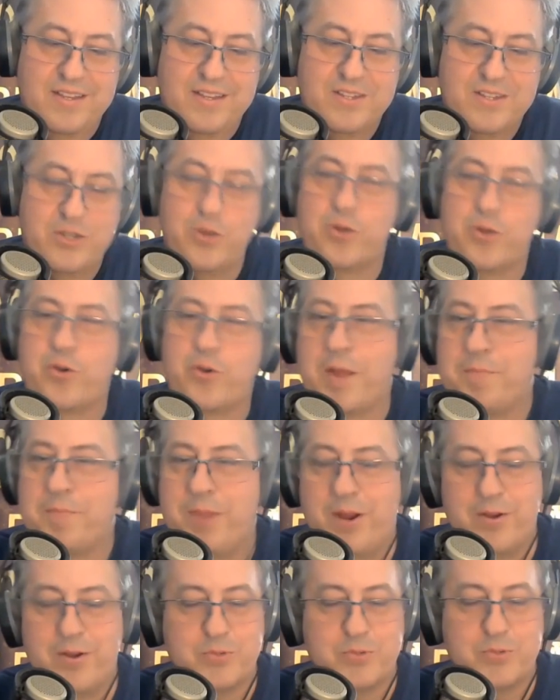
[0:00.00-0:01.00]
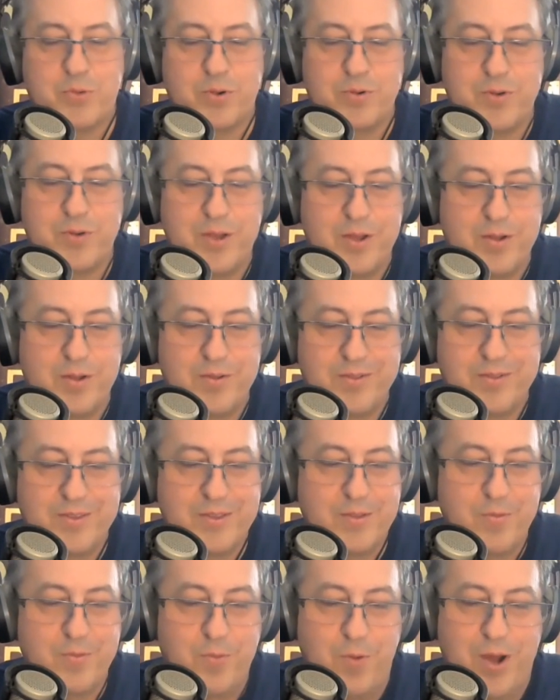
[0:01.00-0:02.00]
So your grandparents were
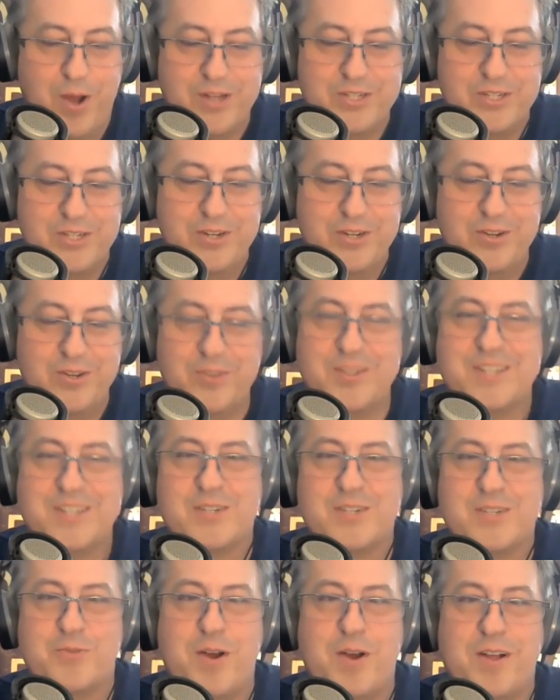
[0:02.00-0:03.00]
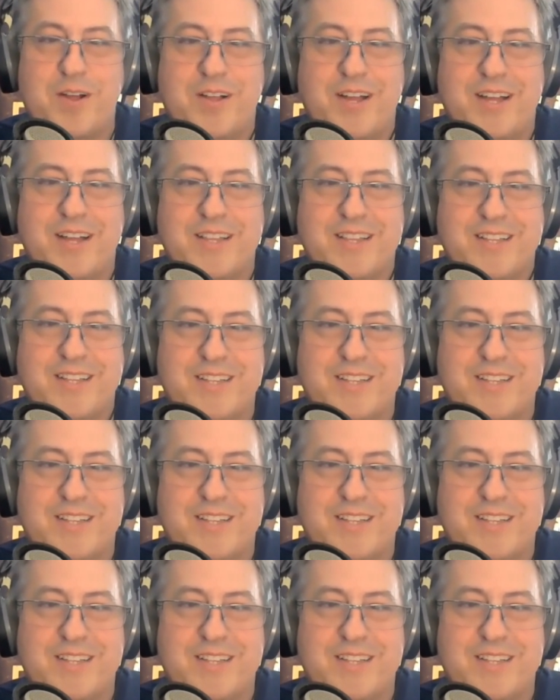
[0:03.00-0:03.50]
watching you do this as well, huh?